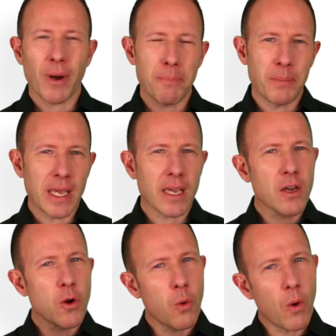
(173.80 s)
by being
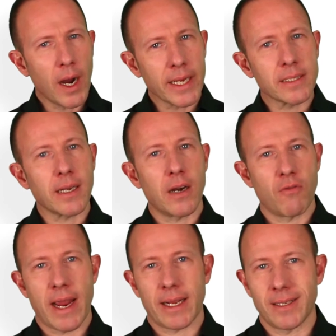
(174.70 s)
quite
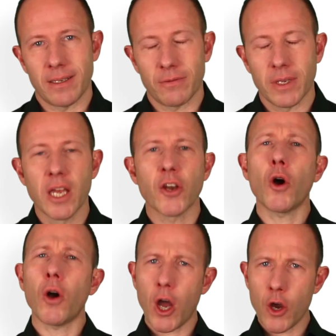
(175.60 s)
directive,
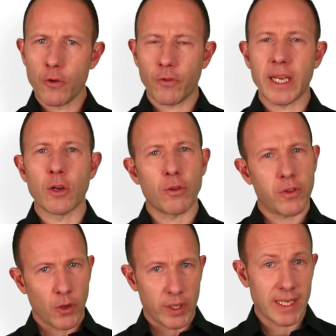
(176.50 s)
not overly
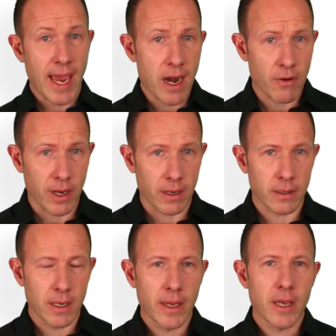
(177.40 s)

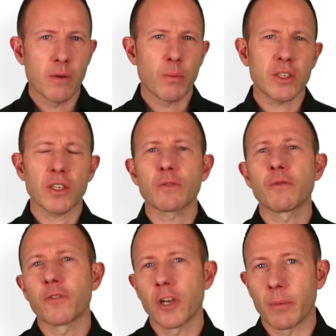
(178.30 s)
authoritarian, but just
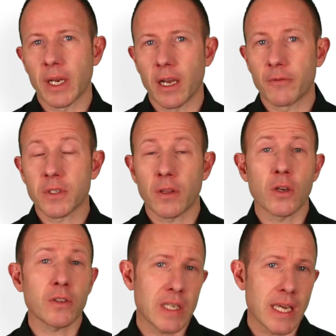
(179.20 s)
firm enough so that
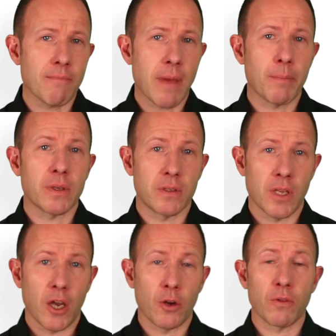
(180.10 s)
your team members
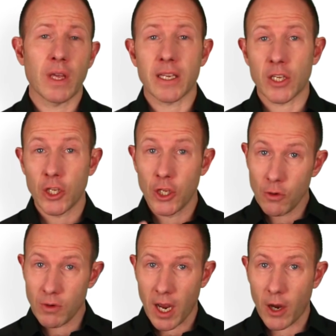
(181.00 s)
know that
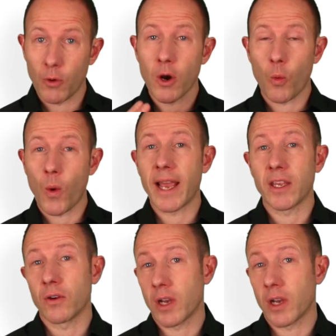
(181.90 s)
you know where you're